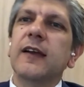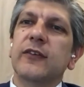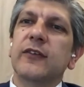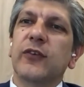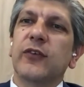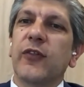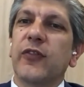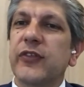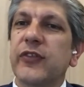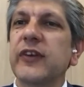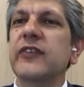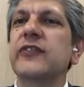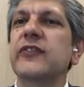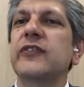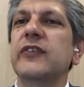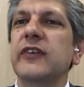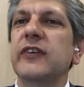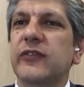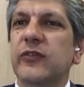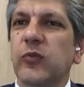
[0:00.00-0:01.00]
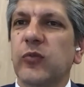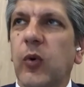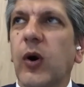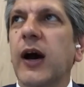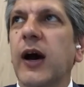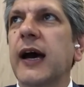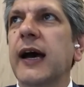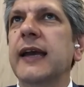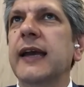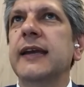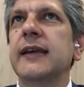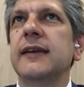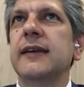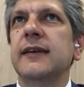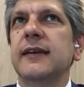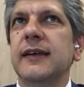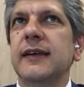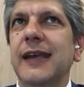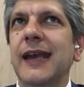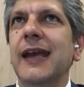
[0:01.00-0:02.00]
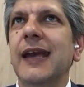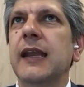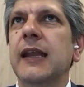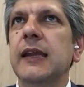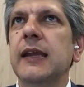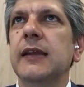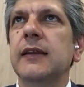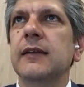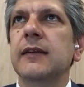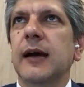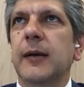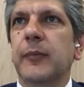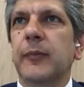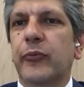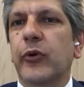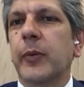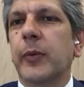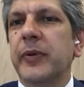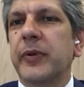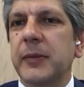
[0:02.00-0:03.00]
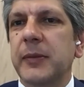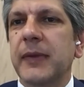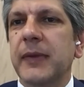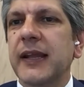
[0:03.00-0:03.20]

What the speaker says: So this is why getting a property